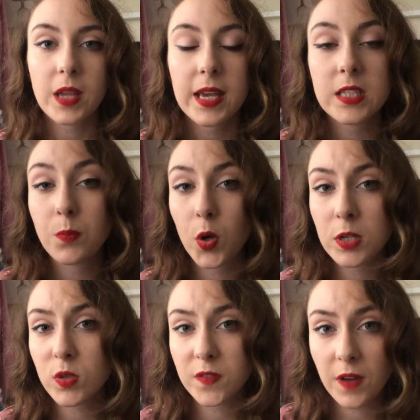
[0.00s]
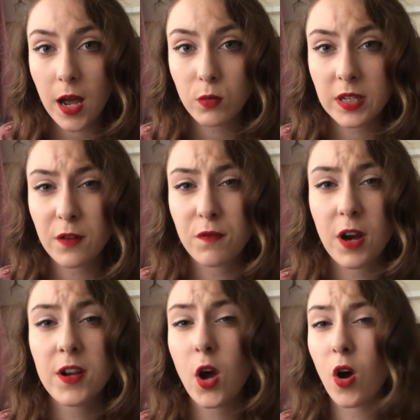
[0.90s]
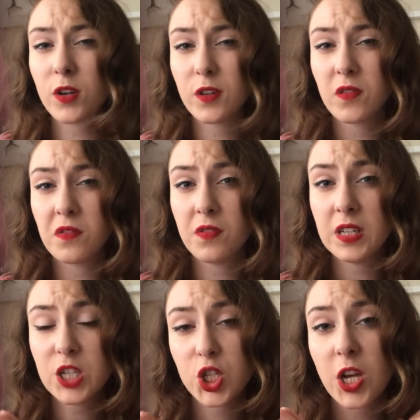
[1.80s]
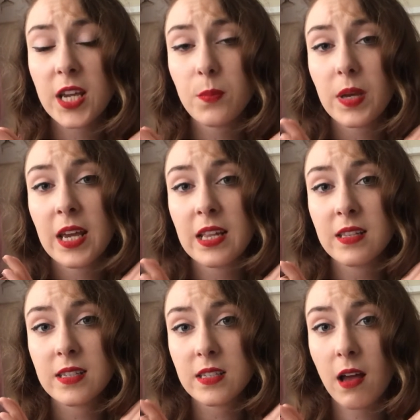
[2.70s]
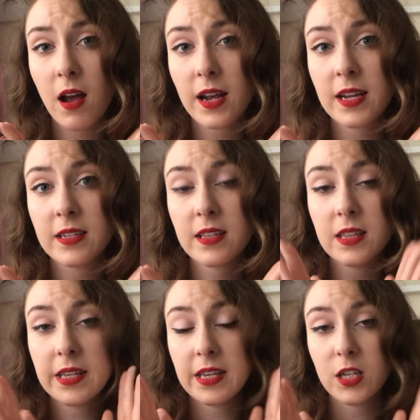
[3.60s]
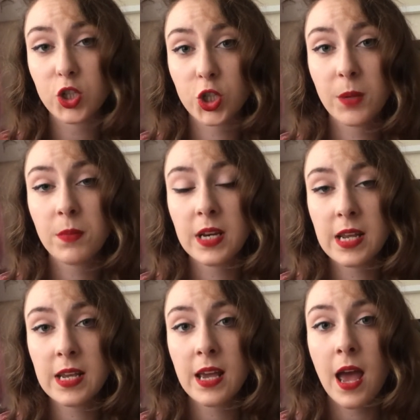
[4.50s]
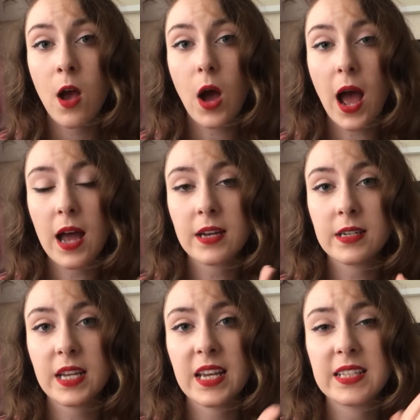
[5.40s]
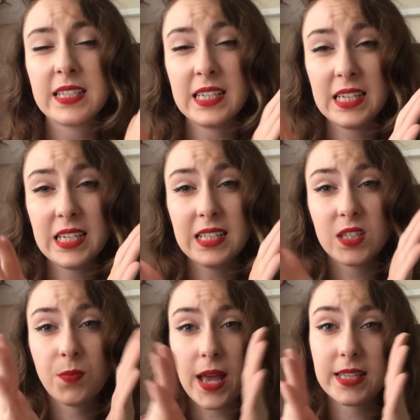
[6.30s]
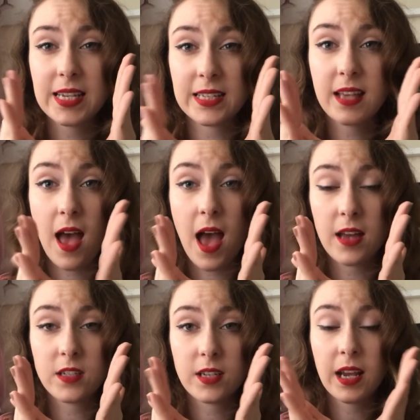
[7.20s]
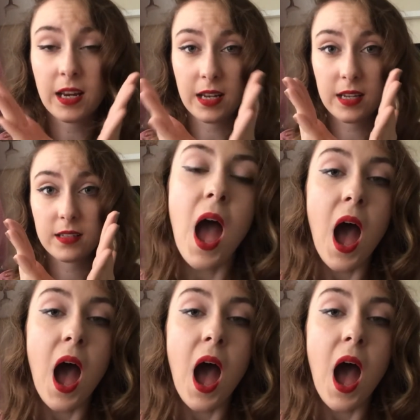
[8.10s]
His body was found in a very odd V shape inside the chimney, and his knees met his head in it.